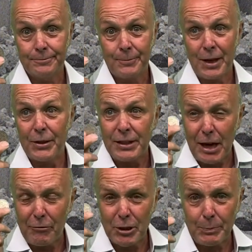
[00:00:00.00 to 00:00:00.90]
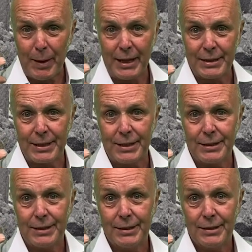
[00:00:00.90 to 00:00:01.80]
that I respected
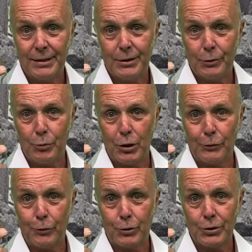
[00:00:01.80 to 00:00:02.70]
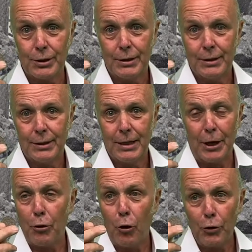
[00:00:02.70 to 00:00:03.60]
the workforce
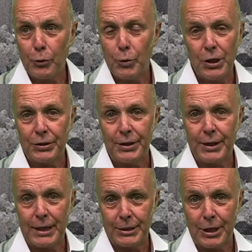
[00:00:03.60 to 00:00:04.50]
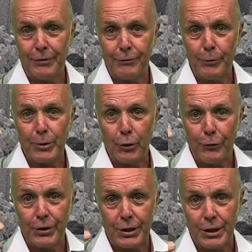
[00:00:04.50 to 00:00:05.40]
and all the work that they had done for me over
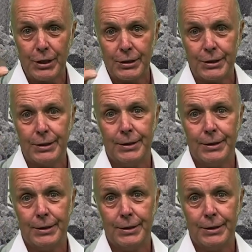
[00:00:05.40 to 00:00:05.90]
the years.